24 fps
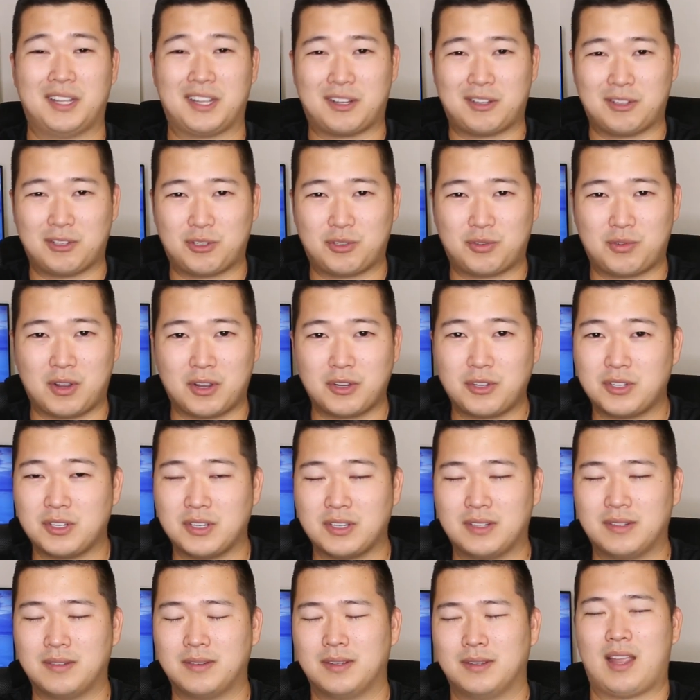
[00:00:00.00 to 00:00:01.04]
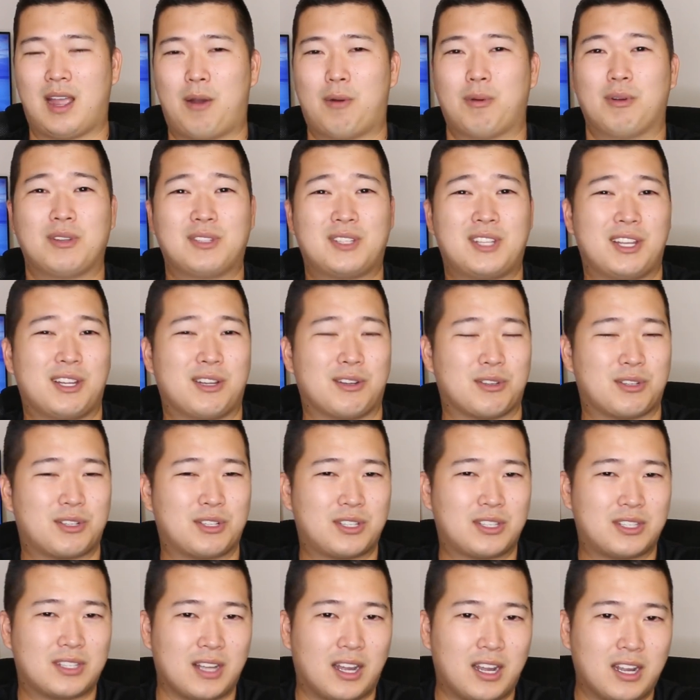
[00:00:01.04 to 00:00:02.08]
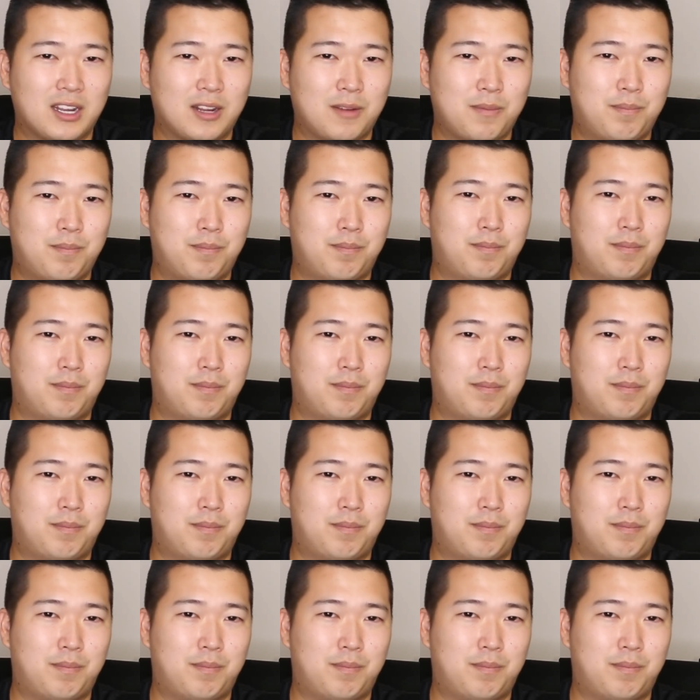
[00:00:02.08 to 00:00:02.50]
like construction, I wouldn't say you're stuck,